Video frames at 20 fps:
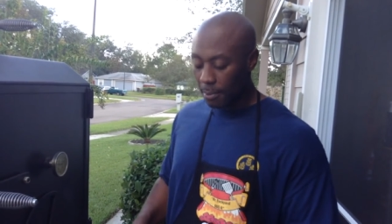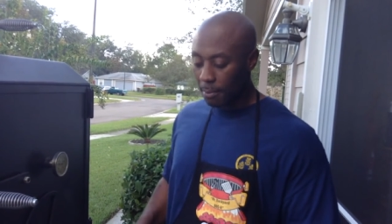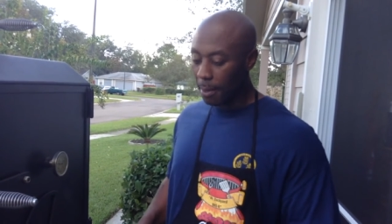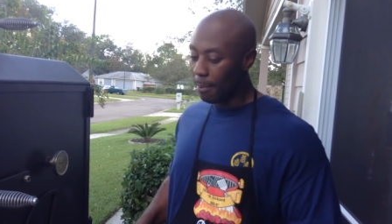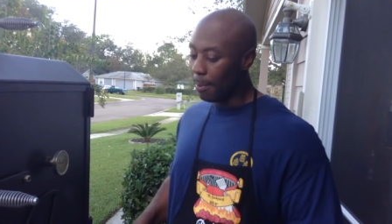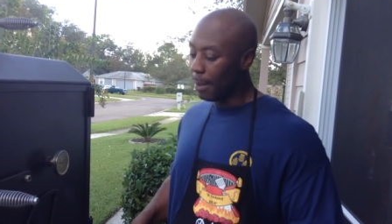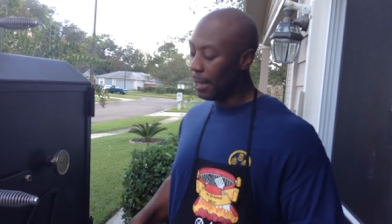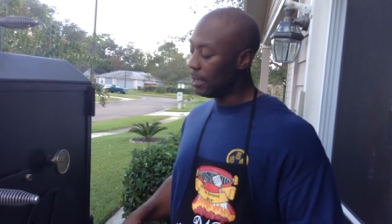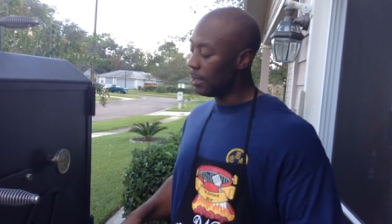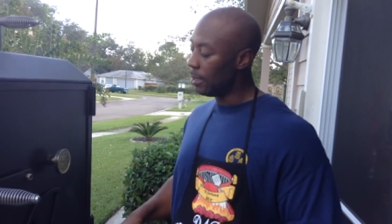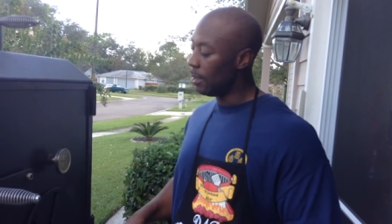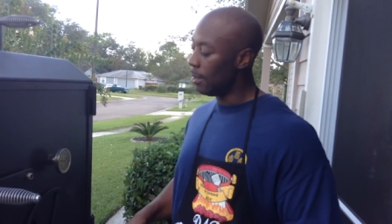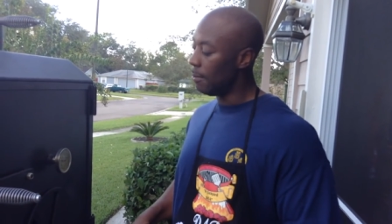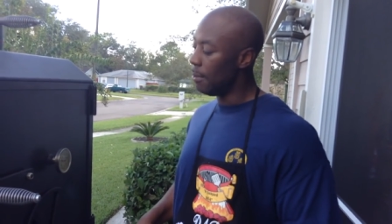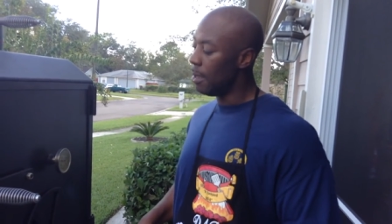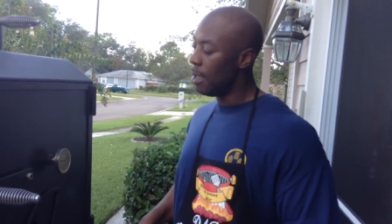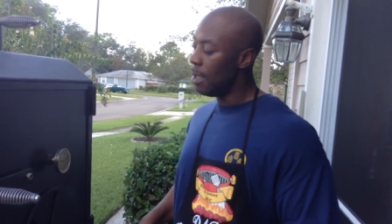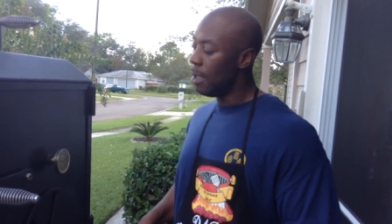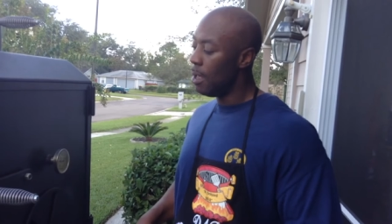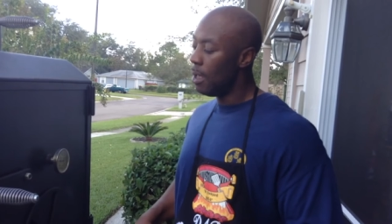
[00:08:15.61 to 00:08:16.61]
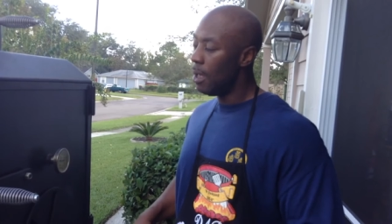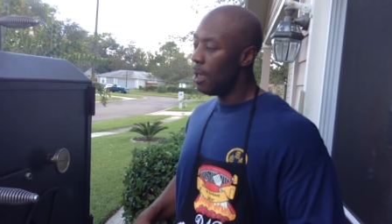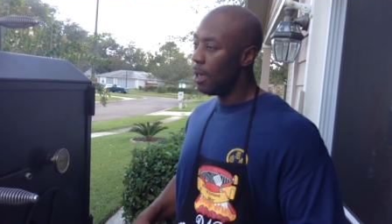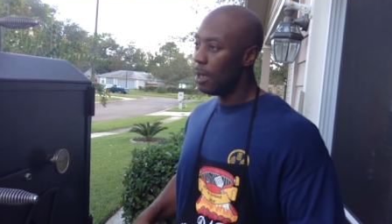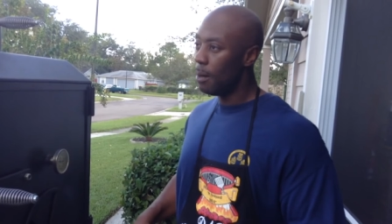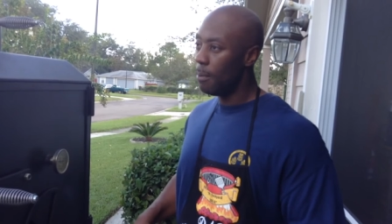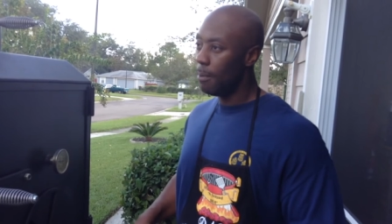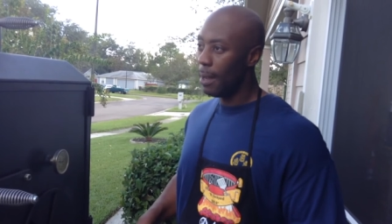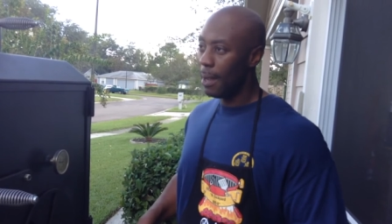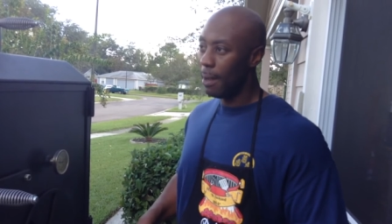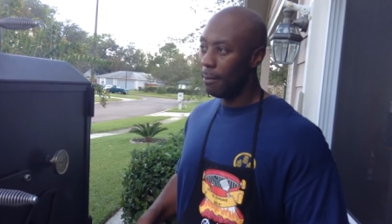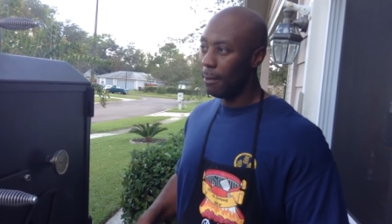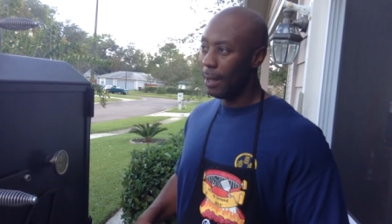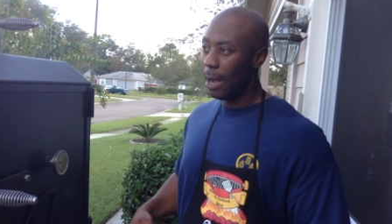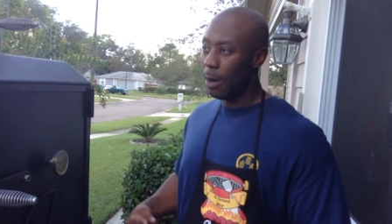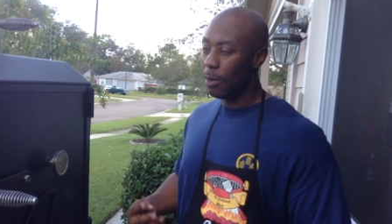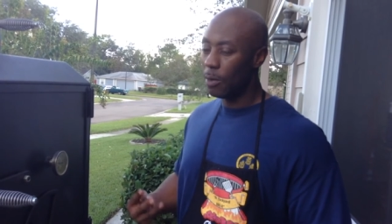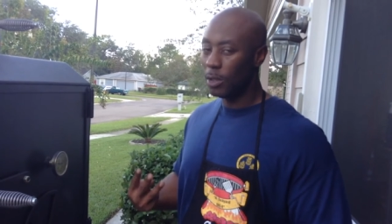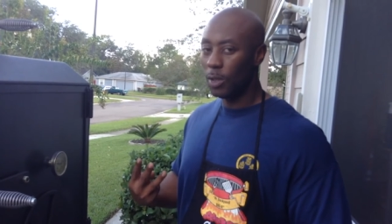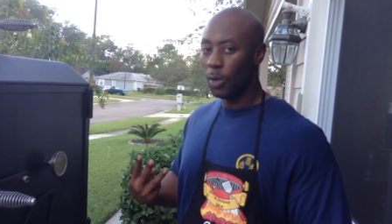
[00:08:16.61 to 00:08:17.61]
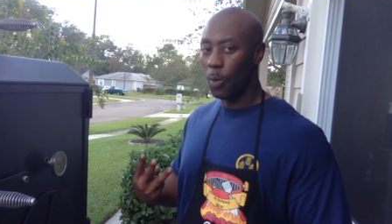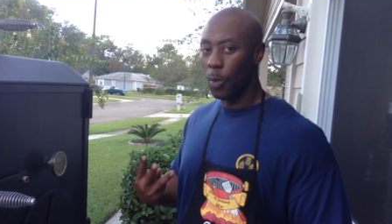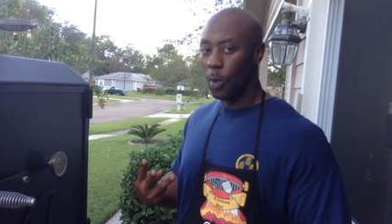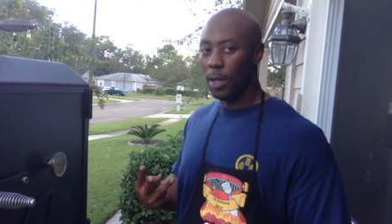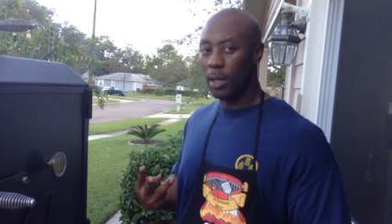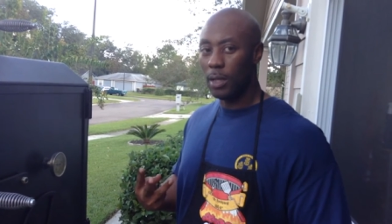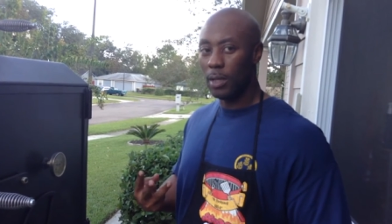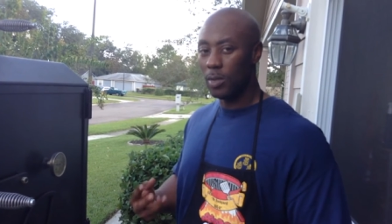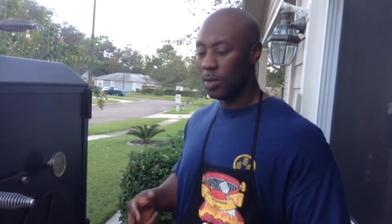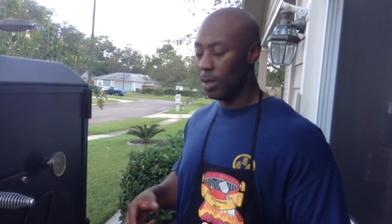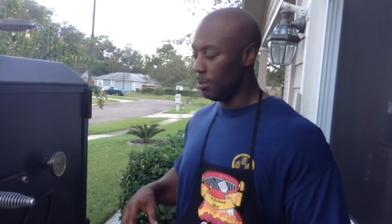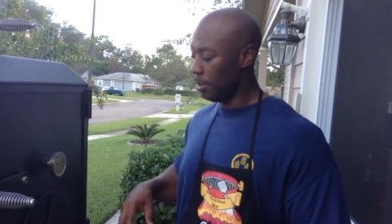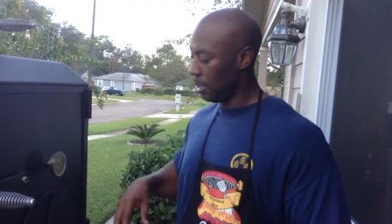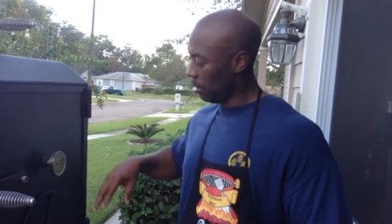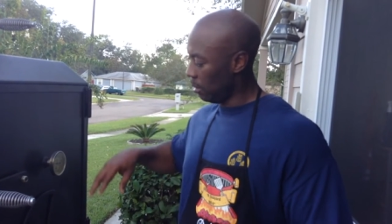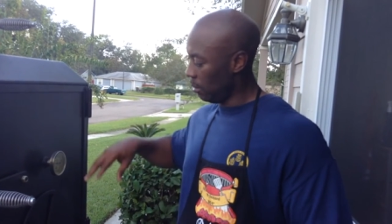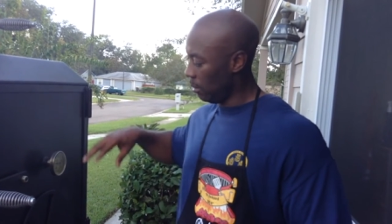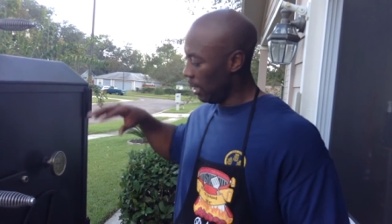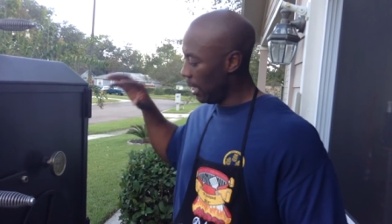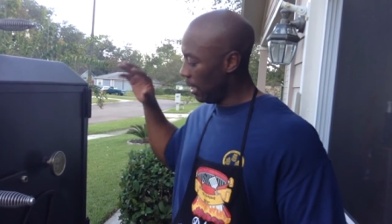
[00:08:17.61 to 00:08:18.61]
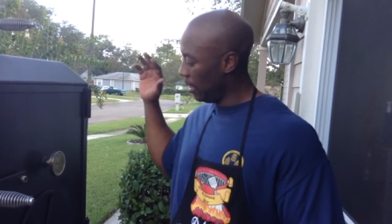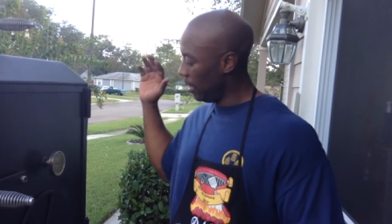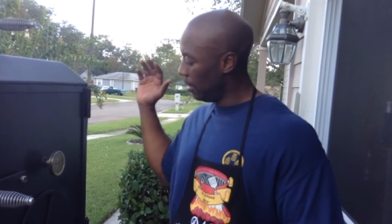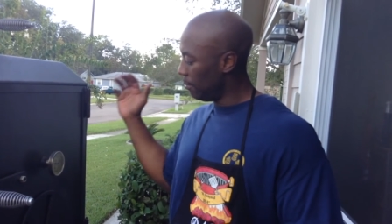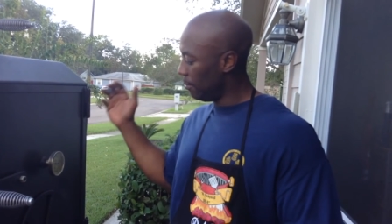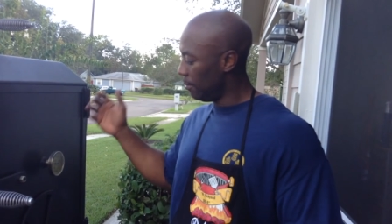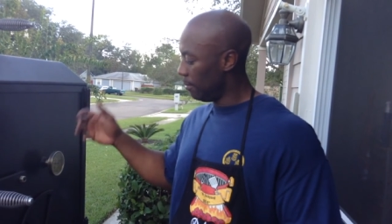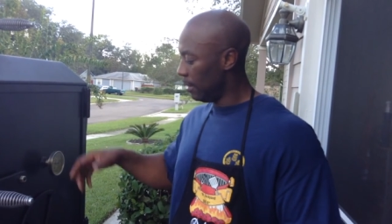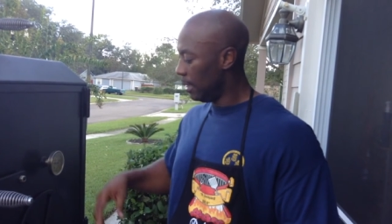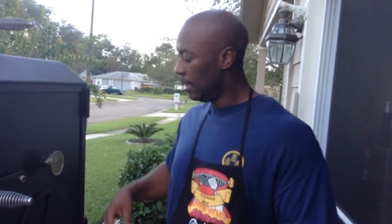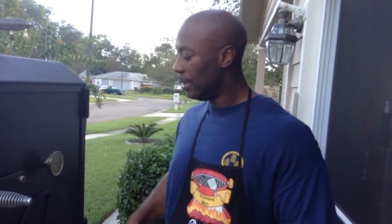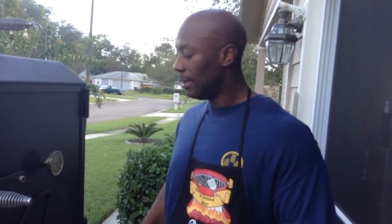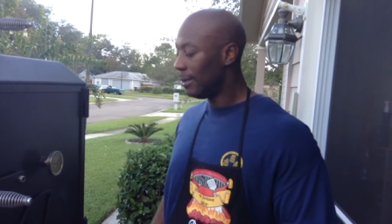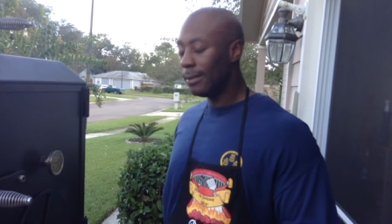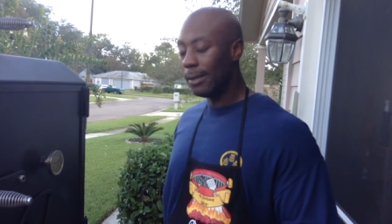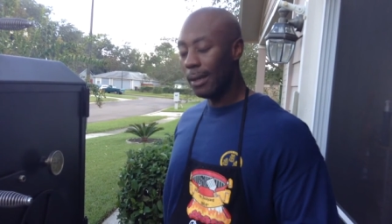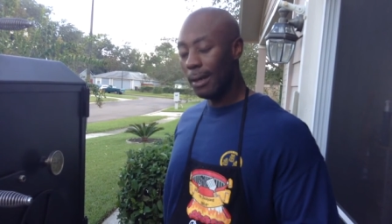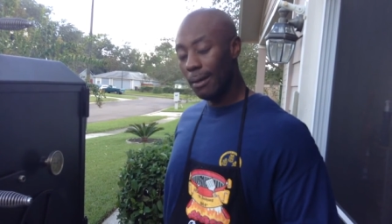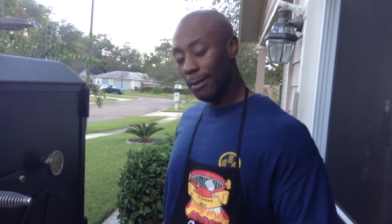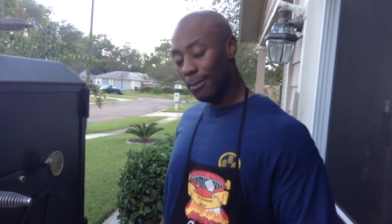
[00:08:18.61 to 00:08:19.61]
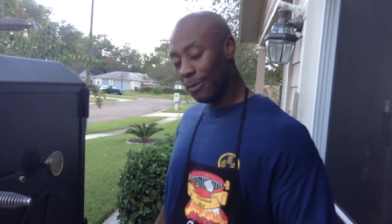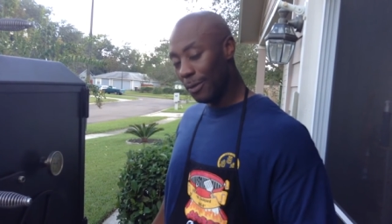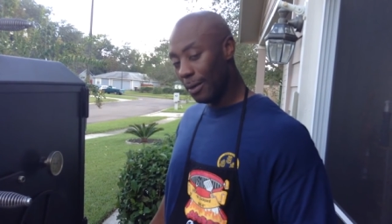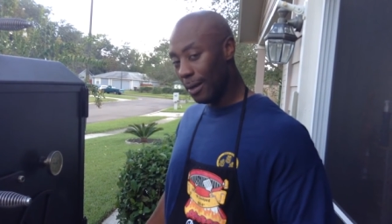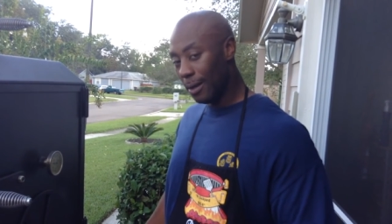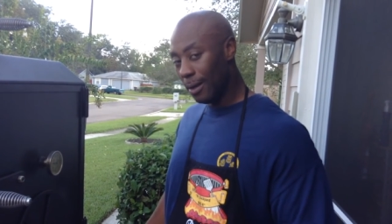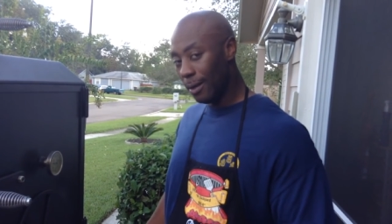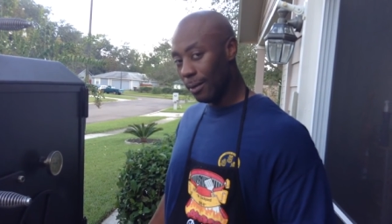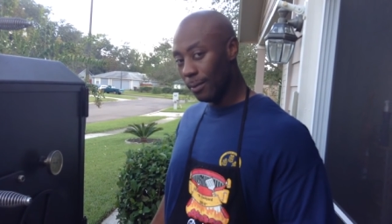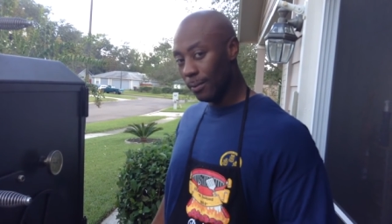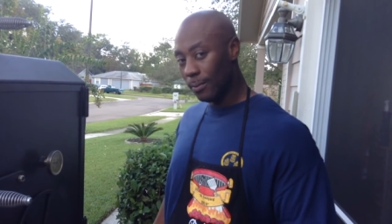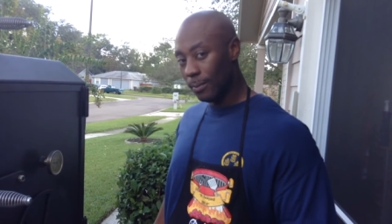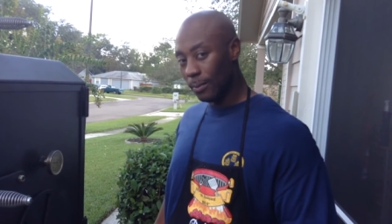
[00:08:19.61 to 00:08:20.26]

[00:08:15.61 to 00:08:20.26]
I'm gonna baste them at about hour three. So I'm just gonna let them set it and forget it.